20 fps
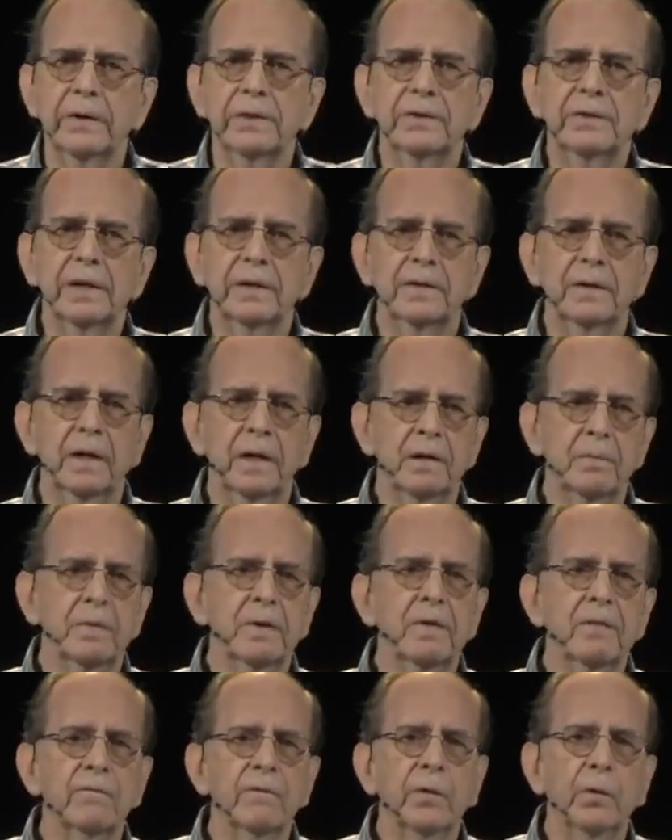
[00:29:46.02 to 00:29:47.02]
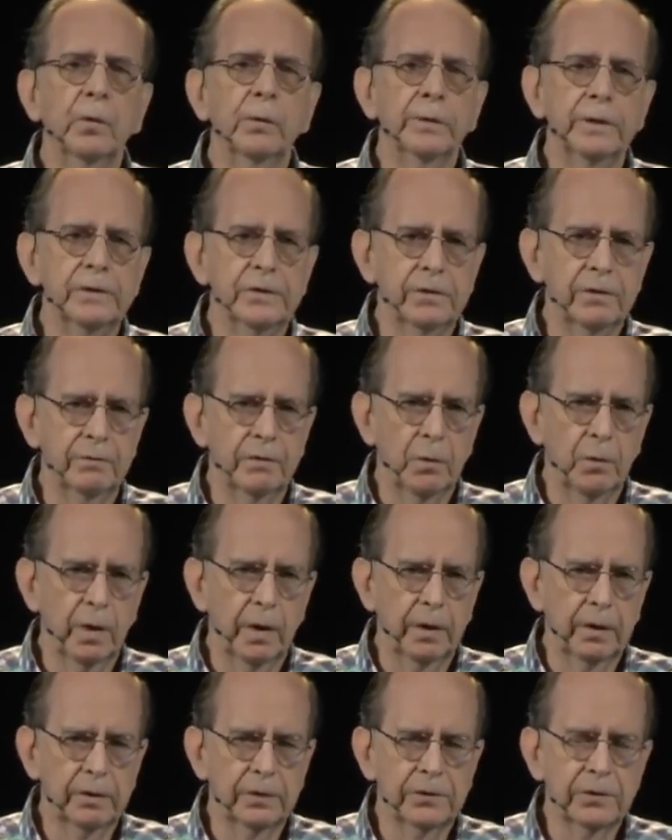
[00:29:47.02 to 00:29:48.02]
is dictated by the voltage of the
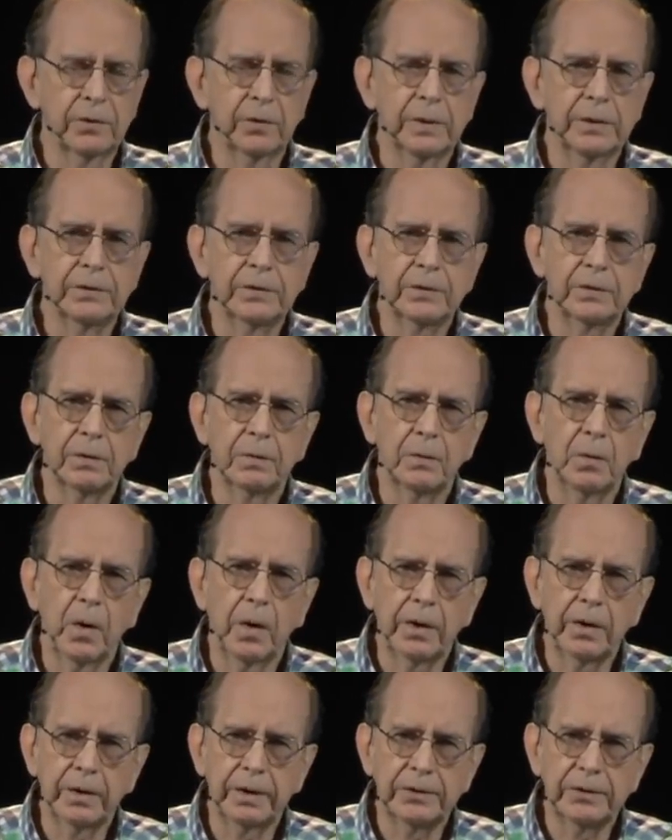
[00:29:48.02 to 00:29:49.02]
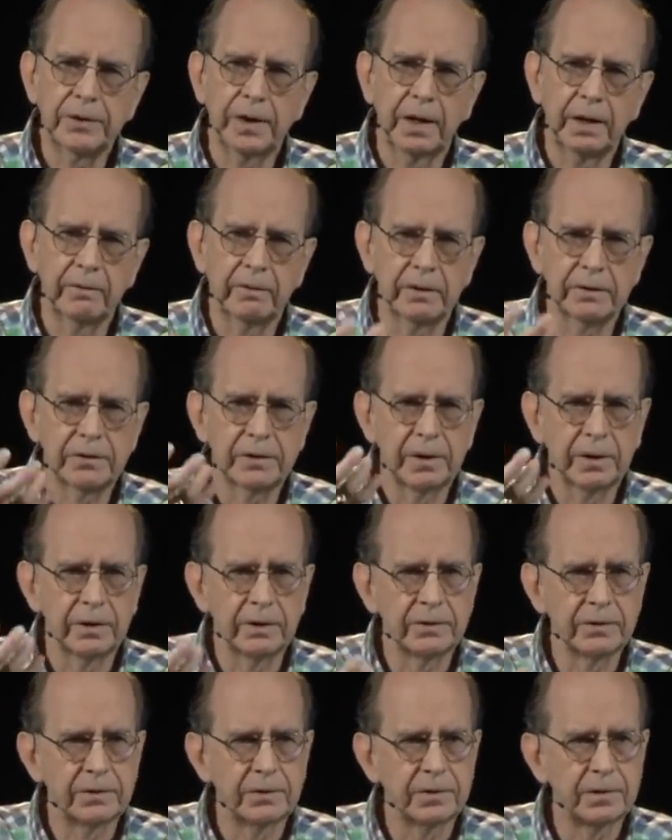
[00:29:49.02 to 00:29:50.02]
water. So as the water inside of our
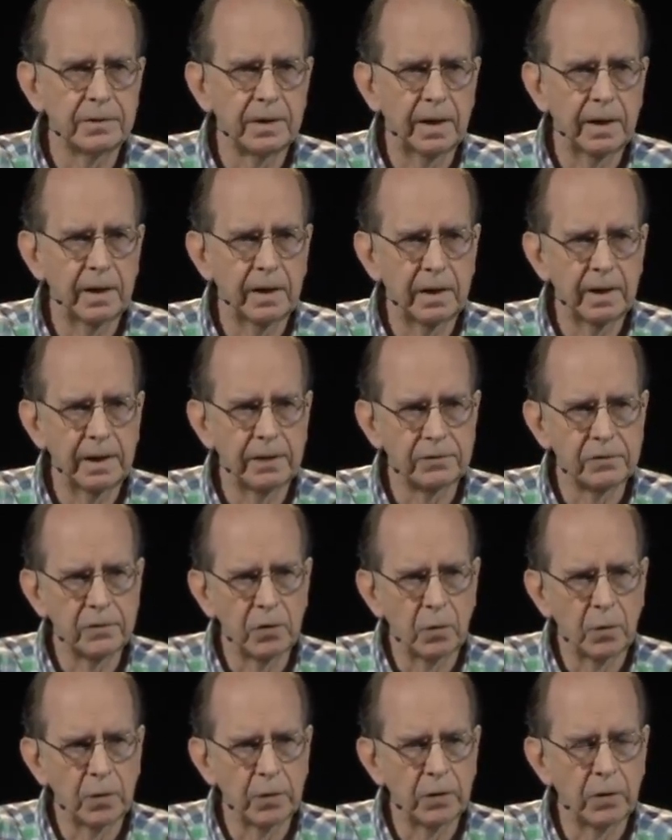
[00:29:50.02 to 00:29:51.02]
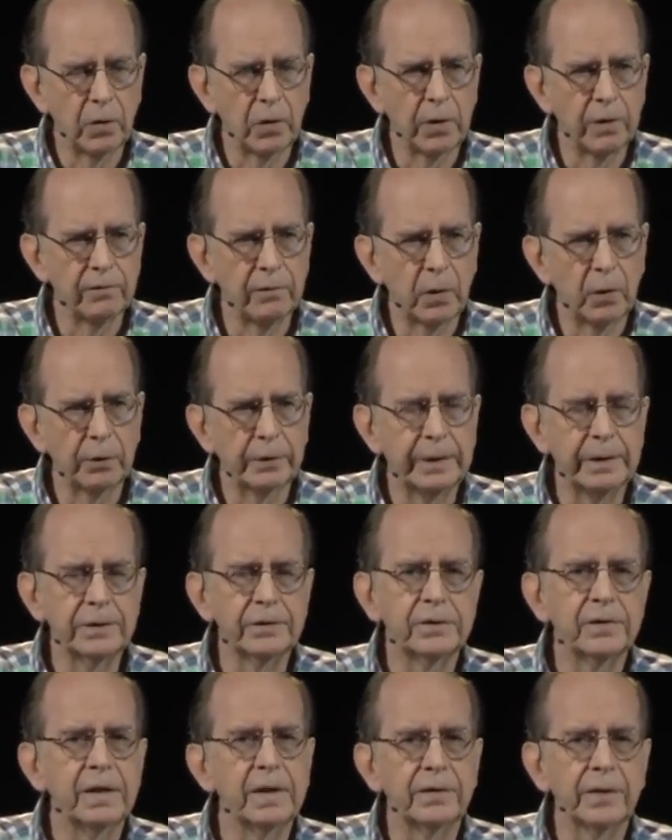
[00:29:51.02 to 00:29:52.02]
cells has lower and lower
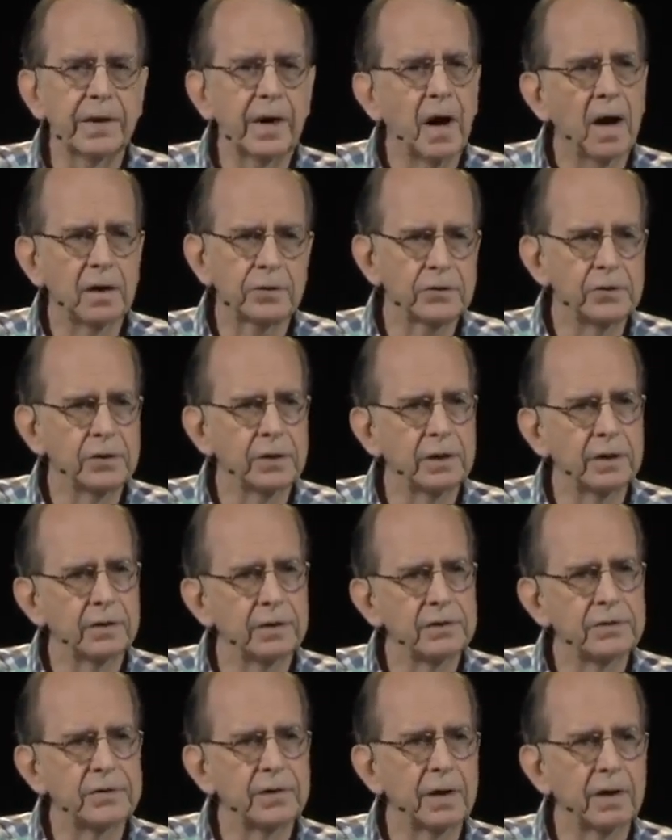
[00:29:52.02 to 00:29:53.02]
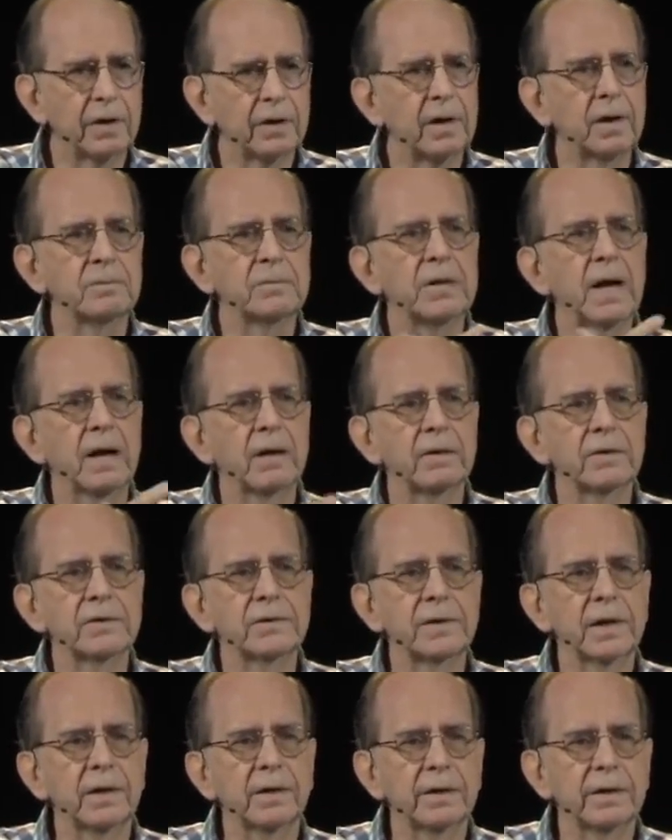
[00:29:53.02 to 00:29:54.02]
voltage, then the oxygen in the cell comes out of the
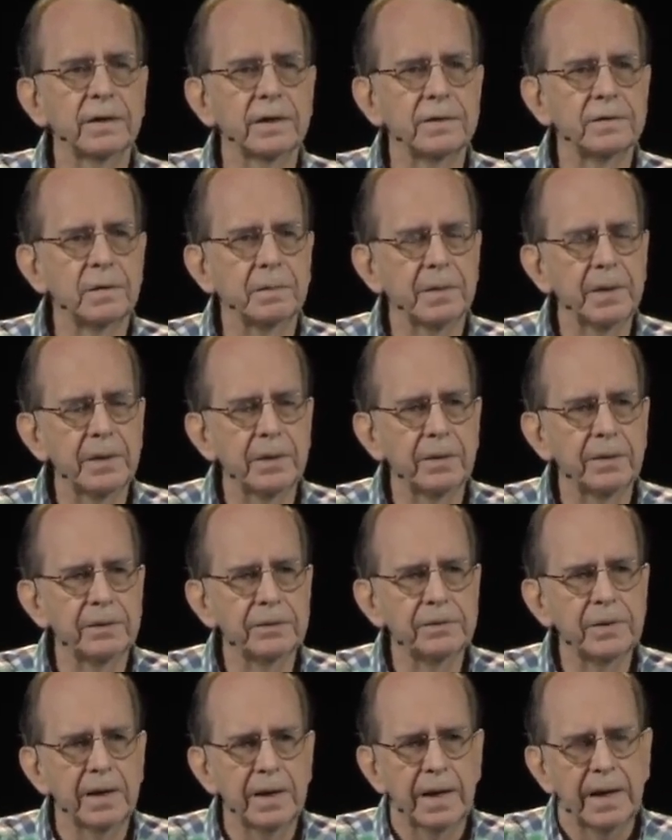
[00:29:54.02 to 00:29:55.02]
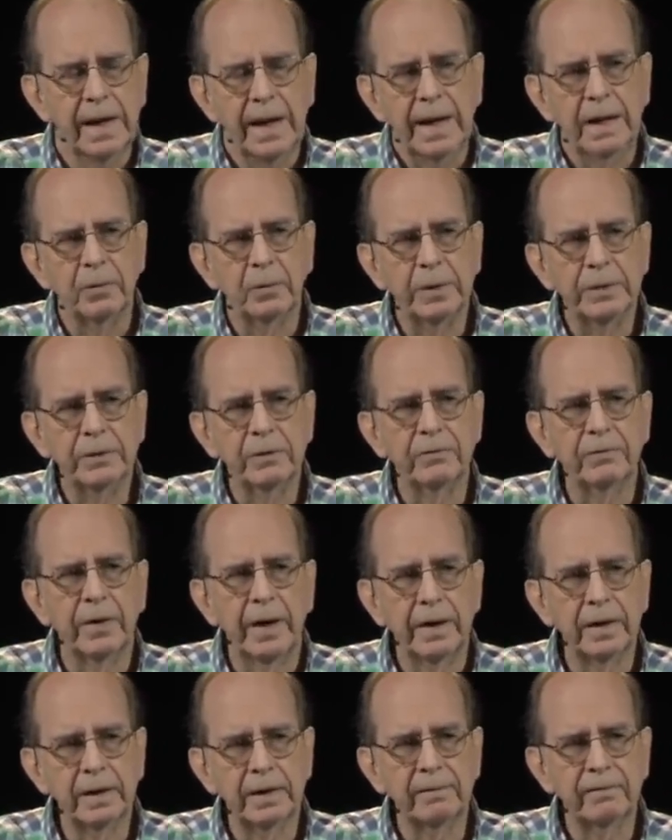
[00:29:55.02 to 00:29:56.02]
cell and disappears. And when you
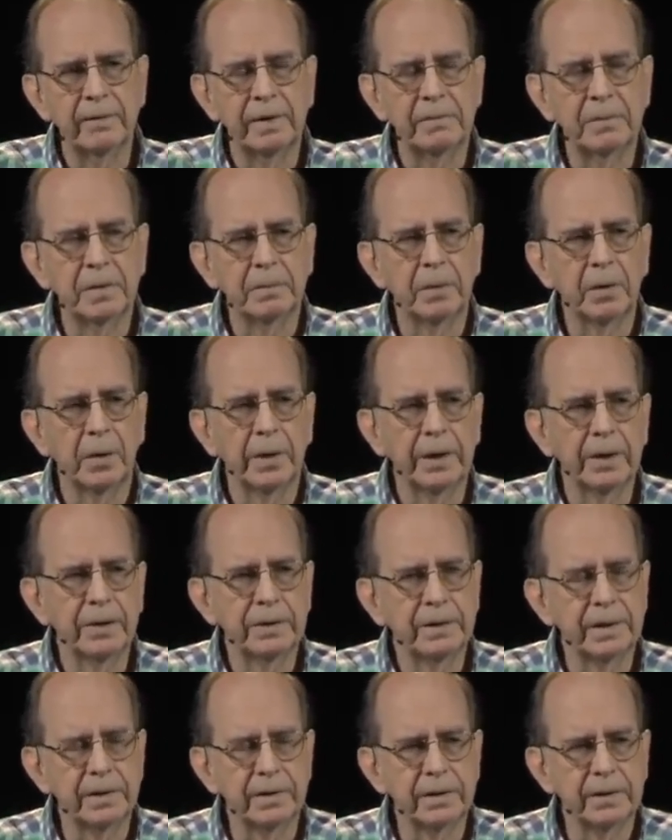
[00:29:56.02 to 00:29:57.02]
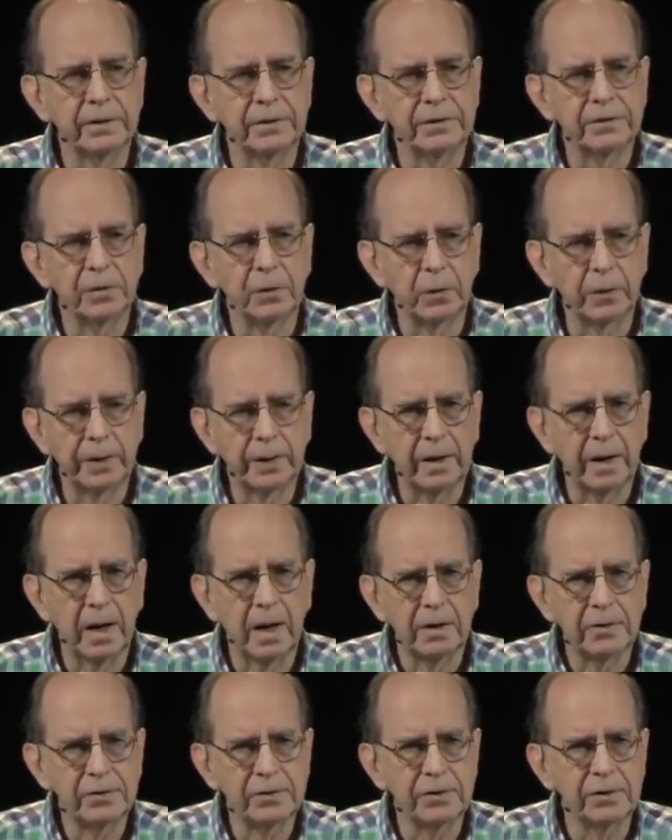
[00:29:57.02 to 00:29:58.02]
finally flip the polarity, there is so little
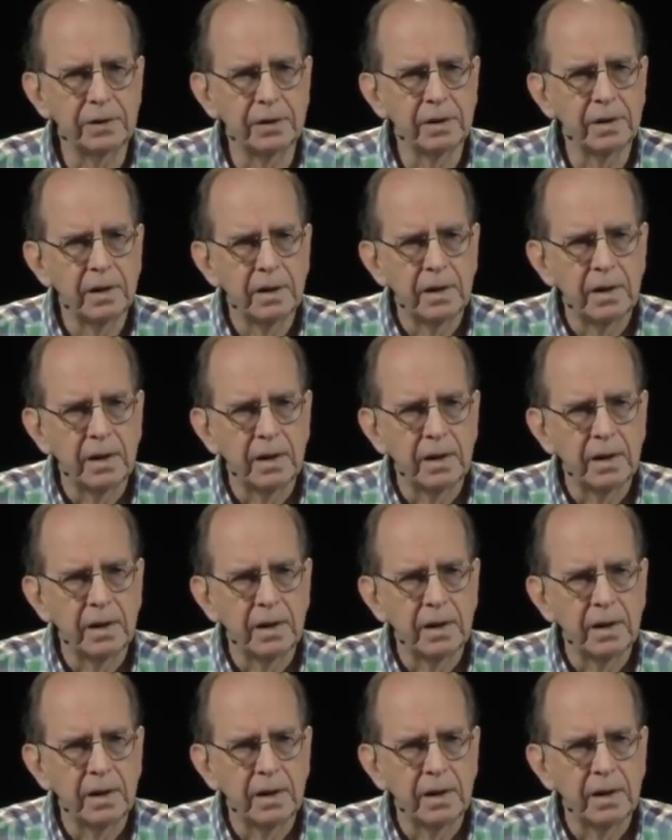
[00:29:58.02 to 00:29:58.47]
oxygen